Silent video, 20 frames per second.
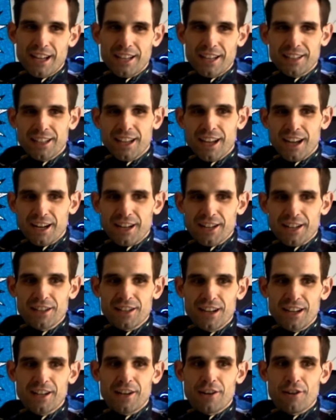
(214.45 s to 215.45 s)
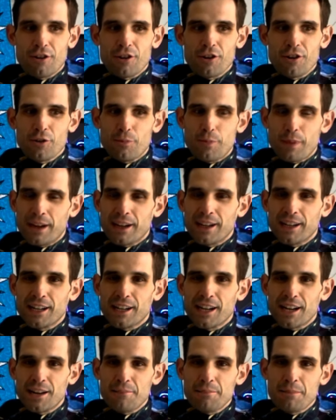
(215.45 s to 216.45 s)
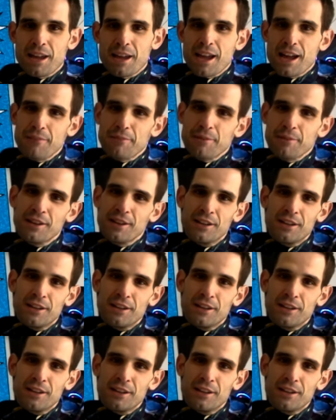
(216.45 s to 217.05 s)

and the art later on you painted it in Miami?